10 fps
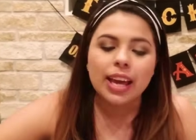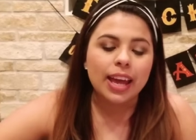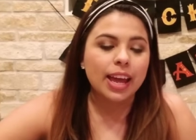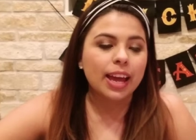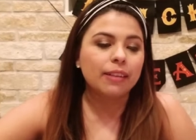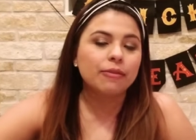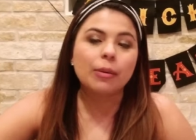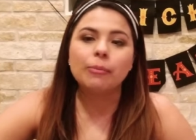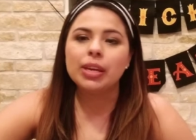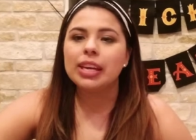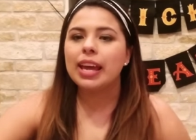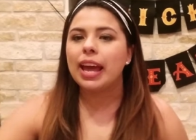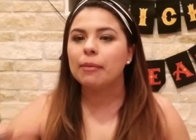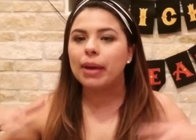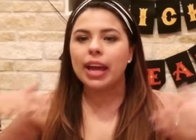And from me
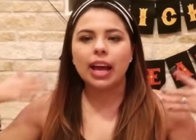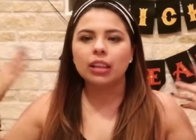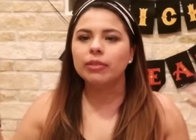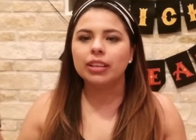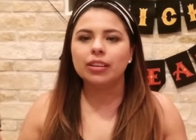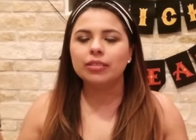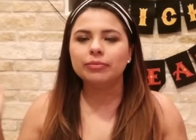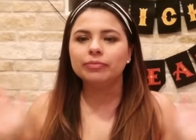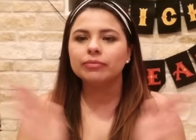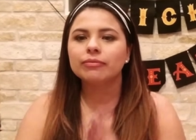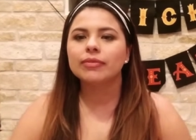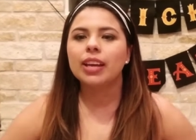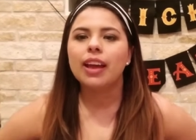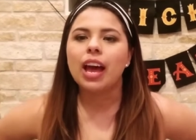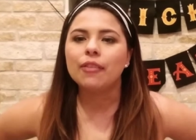and my Halloween home,
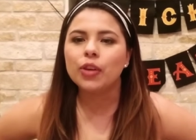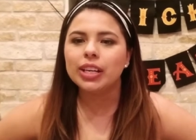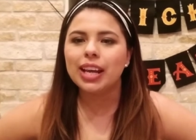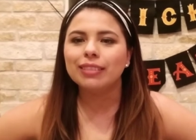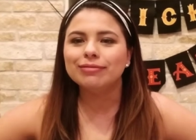have a great day.